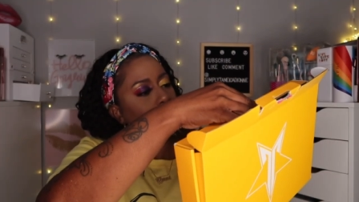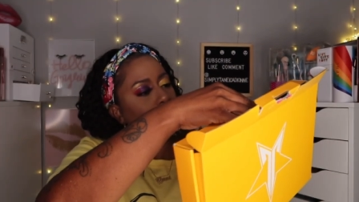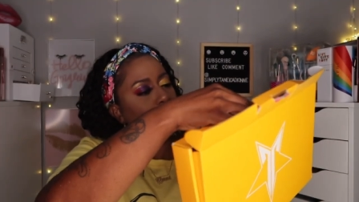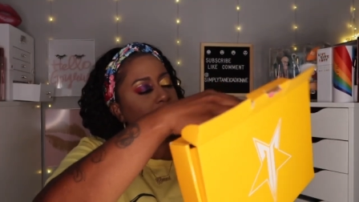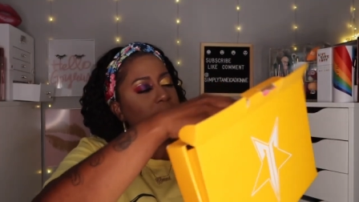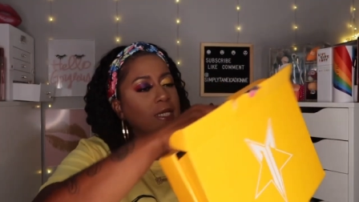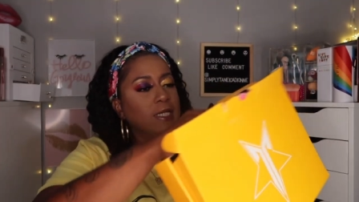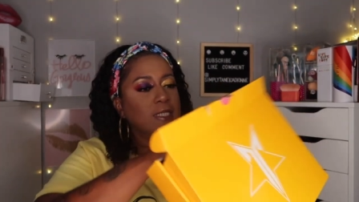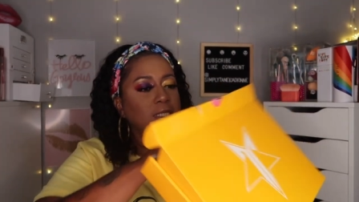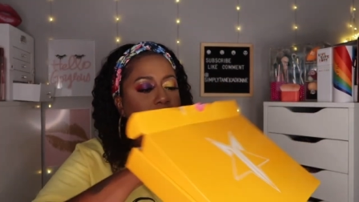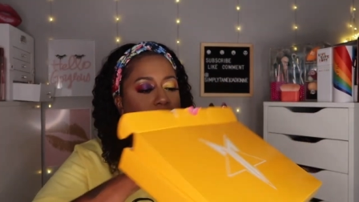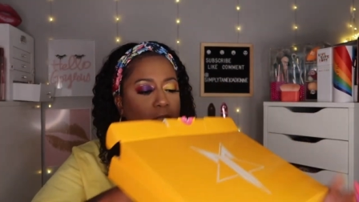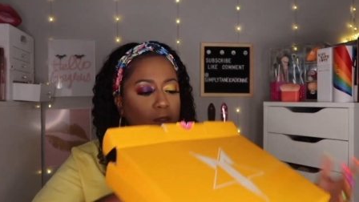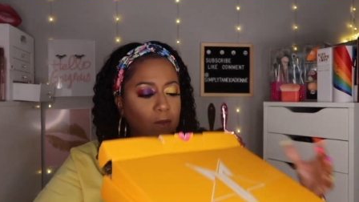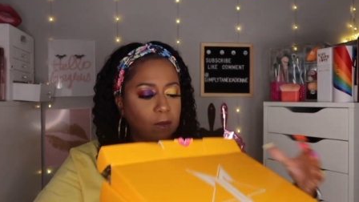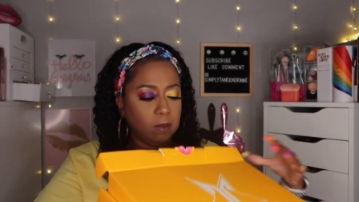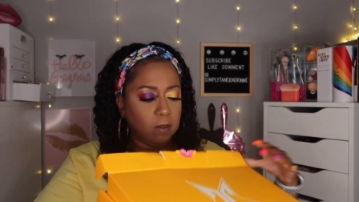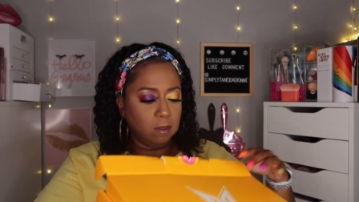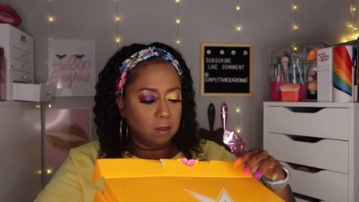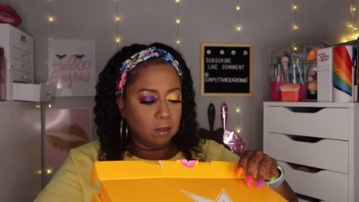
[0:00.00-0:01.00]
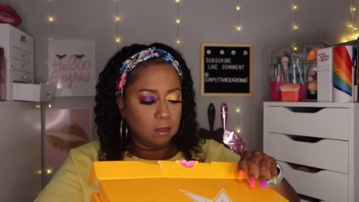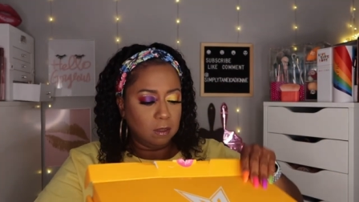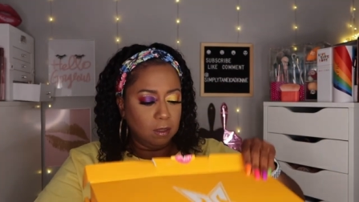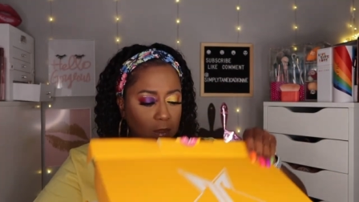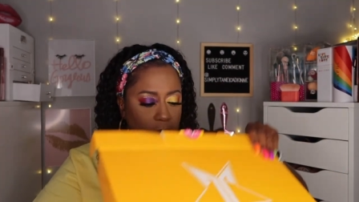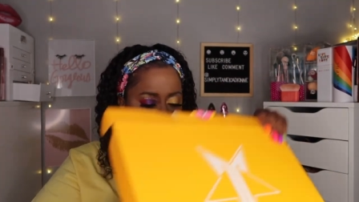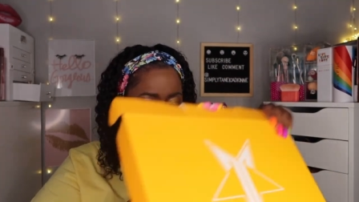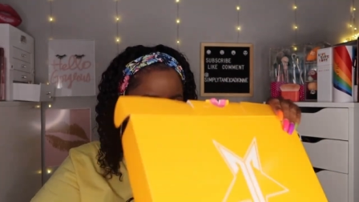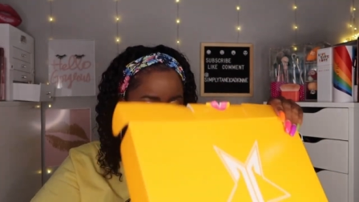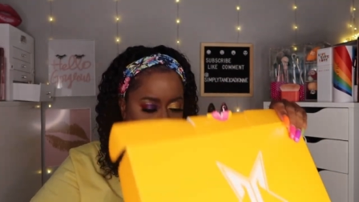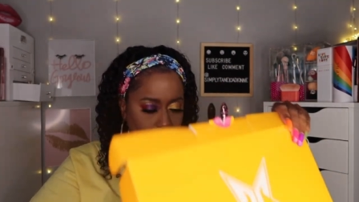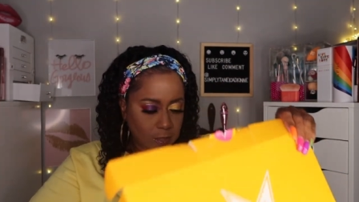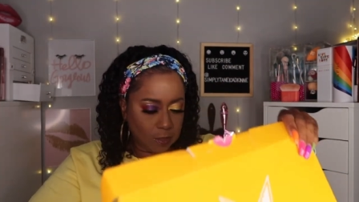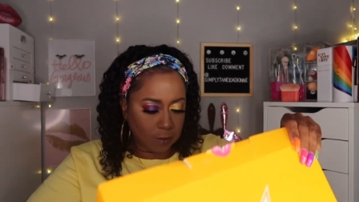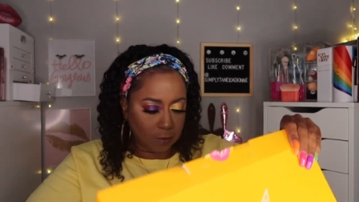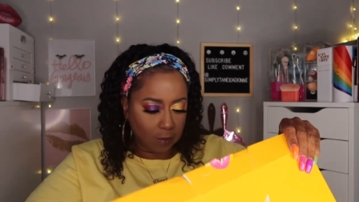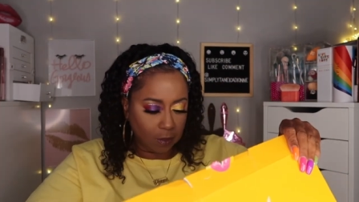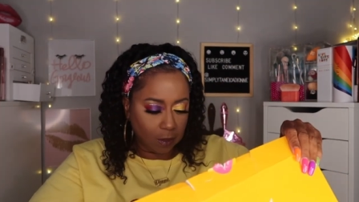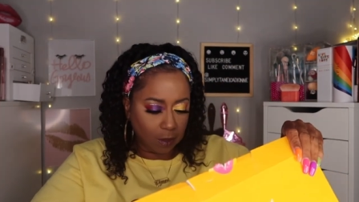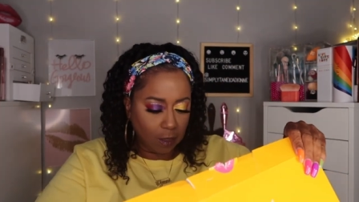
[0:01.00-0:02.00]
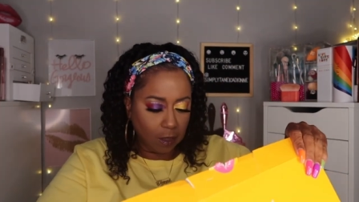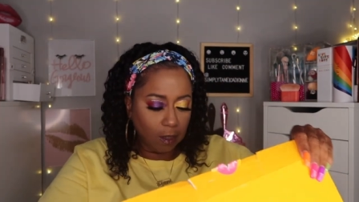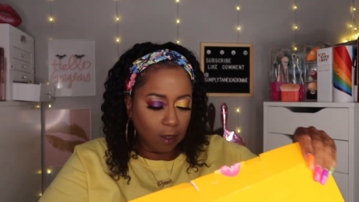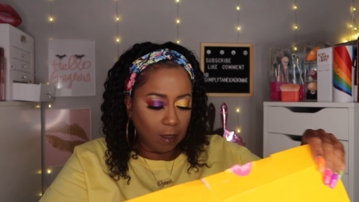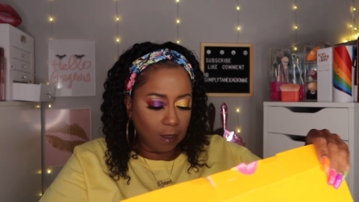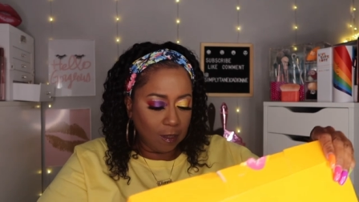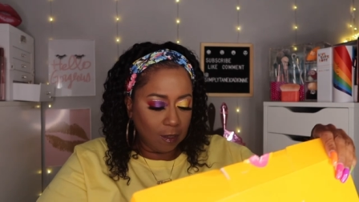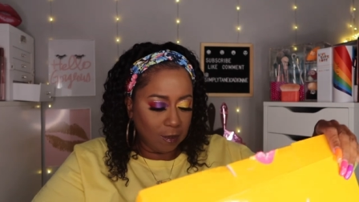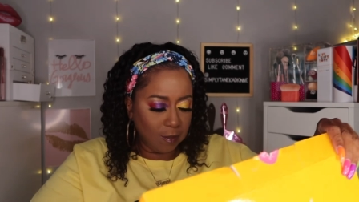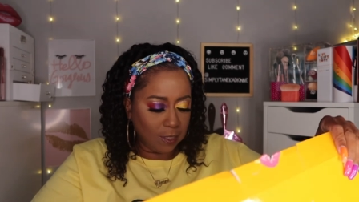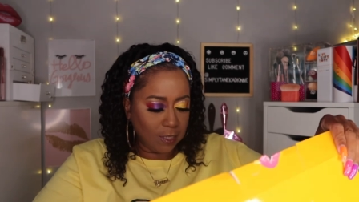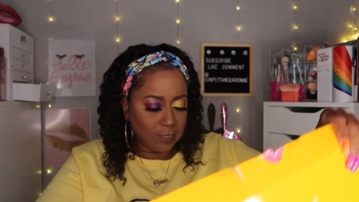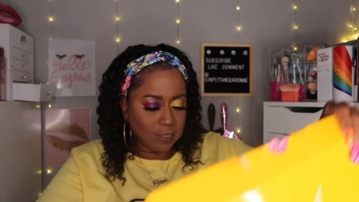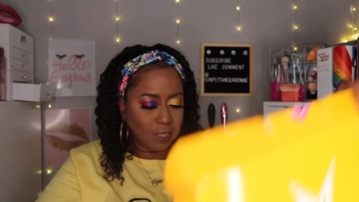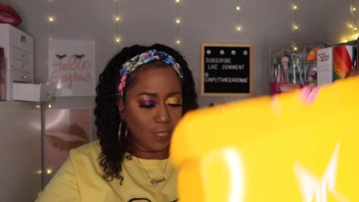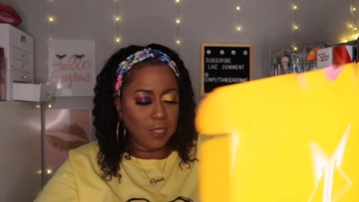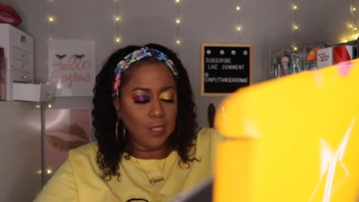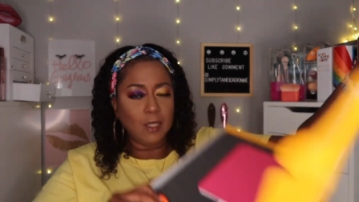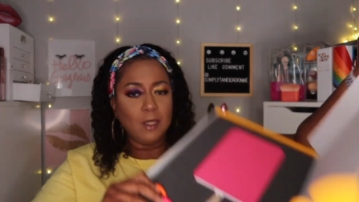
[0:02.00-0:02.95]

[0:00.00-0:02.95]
pink sickle. That's what, oh, that's